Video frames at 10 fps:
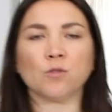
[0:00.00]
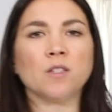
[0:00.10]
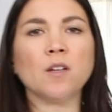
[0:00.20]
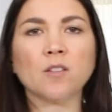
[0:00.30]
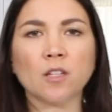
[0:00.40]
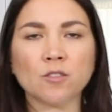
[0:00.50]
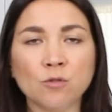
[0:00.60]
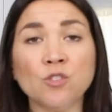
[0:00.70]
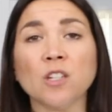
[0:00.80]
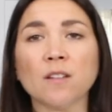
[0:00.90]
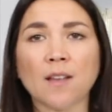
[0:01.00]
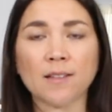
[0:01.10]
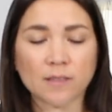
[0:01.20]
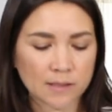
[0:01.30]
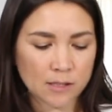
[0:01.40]
sort of tastes like sushi because it
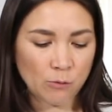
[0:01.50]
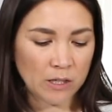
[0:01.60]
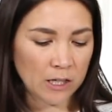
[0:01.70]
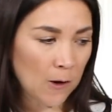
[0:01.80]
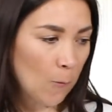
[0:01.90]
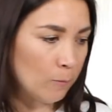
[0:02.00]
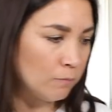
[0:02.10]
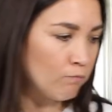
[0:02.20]
has the seaweed in it.